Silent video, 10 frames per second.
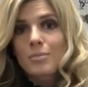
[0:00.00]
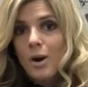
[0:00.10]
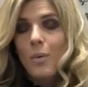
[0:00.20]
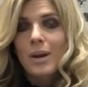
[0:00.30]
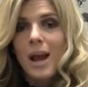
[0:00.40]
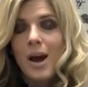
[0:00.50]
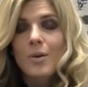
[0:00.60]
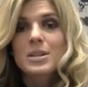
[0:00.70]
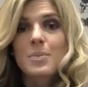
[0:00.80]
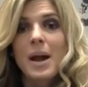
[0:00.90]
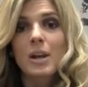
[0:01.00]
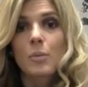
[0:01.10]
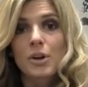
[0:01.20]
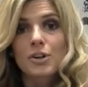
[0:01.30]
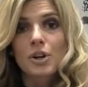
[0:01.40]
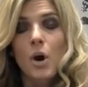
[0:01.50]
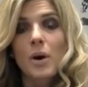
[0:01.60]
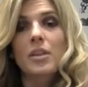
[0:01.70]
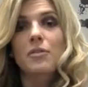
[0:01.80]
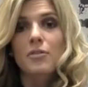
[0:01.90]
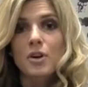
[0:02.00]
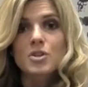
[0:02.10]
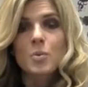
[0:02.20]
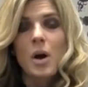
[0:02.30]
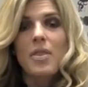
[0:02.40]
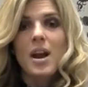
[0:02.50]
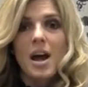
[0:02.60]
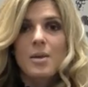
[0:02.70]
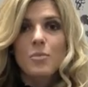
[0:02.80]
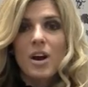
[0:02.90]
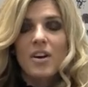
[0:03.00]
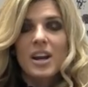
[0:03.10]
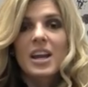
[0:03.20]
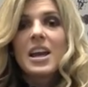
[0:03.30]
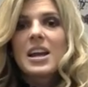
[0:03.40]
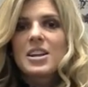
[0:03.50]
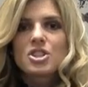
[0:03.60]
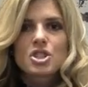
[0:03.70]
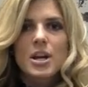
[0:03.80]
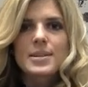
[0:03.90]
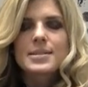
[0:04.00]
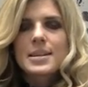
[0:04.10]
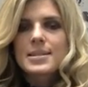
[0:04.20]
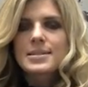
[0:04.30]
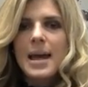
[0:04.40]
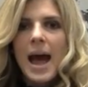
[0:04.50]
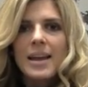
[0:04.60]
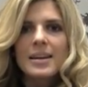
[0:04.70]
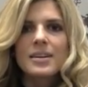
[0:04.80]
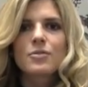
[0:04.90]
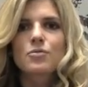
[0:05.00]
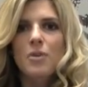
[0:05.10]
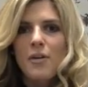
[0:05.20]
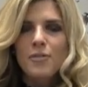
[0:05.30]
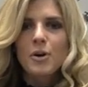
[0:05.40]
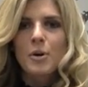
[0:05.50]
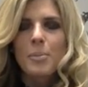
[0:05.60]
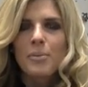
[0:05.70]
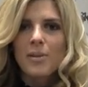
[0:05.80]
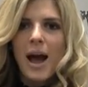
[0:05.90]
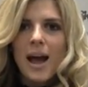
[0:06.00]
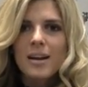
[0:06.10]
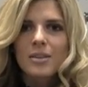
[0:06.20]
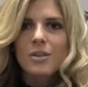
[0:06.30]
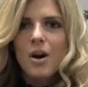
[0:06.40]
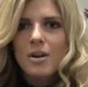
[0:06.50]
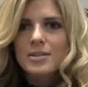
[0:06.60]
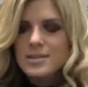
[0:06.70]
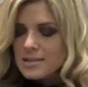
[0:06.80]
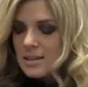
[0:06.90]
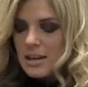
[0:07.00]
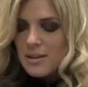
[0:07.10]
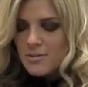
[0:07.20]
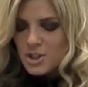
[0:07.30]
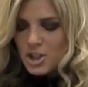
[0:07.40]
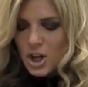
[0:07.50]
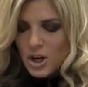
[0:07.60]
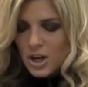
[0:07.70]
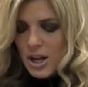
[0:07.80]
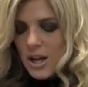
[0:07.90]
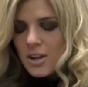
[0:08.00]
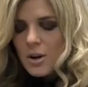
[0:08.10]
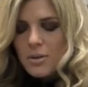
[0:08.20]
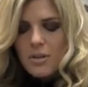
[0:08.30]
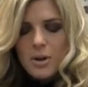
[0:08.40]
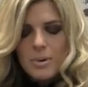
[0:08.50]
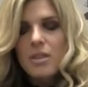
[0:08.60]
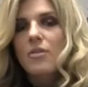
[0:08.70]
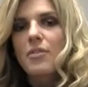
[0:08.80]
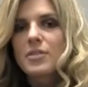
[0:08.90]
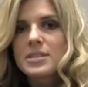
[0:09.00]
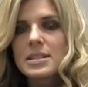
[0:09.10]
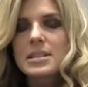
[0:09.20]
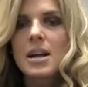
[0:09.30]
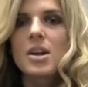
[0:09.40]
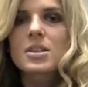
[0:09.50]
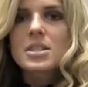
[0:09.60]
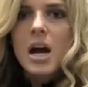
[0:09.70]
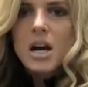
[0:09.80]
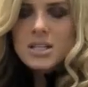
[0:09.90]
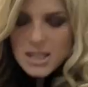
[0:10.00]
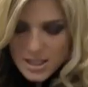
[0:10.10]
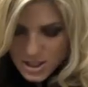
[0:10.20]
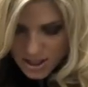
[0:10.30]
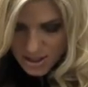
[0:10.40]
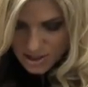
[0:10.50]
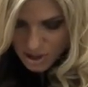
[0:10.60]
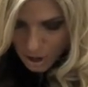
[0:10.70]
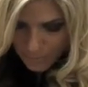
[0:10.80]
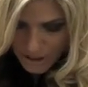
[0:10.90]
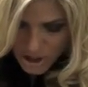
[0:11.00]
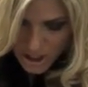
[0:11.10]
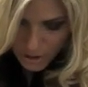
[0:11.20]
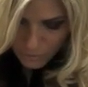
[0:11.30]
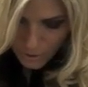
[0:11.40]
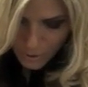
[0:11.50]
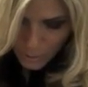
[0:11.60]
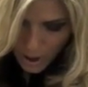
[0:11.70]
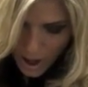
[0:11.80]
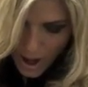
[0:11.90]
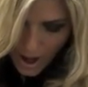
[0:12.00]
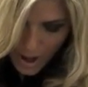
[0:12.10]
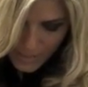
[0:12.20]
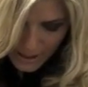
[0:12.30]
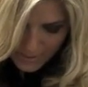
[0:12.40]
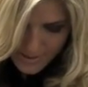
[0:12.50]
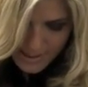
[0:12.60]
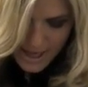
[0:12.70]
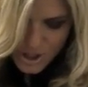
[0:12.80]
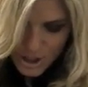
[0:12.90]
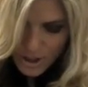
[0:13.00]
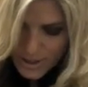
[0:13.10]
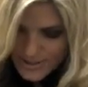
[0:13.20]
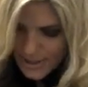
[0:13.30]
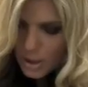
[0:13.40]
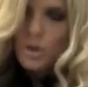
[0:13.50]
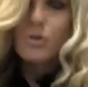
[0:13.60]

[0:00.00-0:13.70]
going out, depending where you're going. The first one that I'm wearing is just a satin ruffle black long sleeve shirt, you know, with a little bit of the ruffle detail tucked into this skirt by j.crew. I got this last year. It's like a